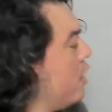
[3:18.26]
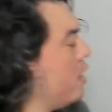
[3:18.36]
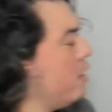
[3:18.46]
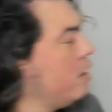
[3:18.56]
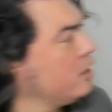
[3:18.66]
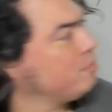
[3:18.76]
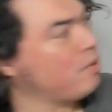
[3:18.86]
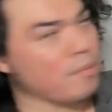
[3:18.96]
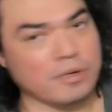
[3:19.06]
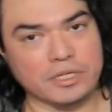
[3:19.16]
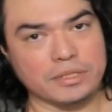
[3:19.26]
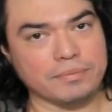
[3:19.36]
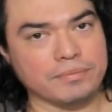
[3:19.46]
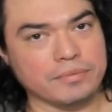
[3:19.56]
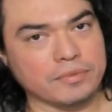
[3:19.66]
this property,
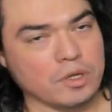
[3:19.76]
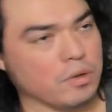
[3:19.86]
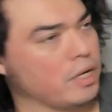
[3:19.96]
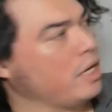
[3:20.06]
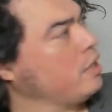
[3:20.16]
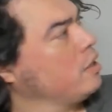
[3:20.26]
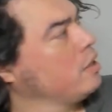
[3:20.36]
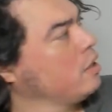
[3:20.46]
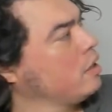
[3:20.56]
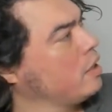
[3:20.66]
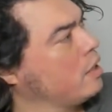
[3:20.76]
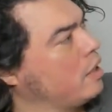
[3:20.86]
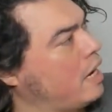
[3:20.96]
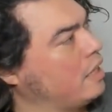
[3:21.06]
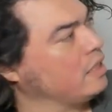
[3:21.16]
okay?
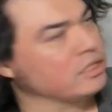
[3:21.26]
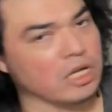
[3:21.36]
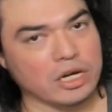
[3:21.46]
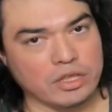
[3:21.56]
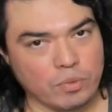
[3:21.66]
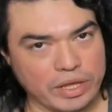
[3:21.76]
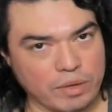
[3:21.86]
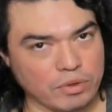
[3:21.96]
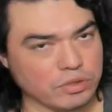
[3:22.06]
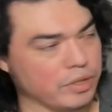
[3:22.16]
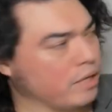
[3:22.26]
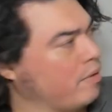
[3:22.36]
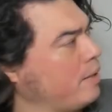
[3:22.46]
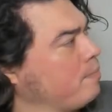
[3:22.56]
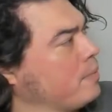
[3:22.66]
At least not in the way that we're doing it,
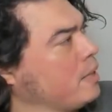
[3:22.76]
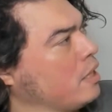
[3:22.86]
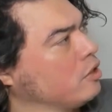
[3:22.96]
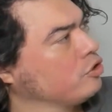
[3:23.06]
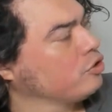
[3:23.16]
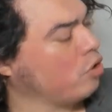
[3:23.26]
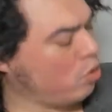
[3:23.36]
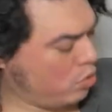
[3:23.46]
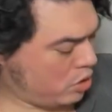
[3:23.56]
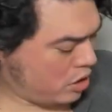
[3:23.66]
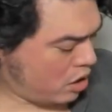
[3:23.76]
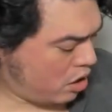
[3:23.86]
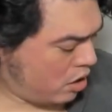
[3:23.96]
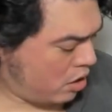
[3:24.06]
right? So, but